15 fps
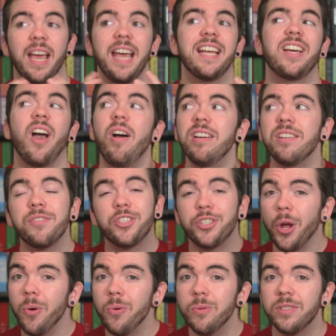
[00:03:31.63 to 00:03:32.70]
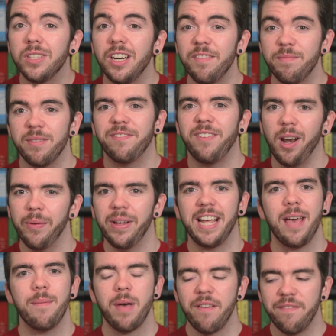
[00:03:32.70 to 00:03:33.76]
it kind of shows that I've been following
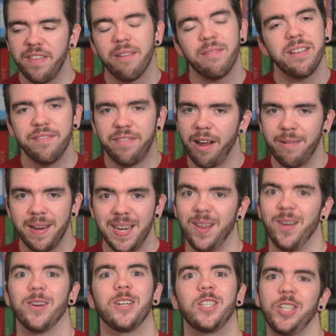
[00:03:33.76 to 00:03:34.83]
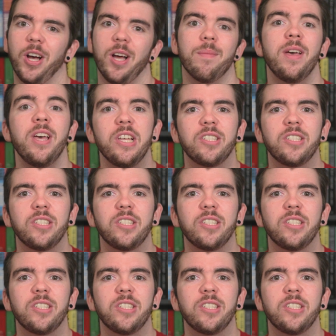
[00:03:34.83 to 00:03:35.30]
him a very, very long time.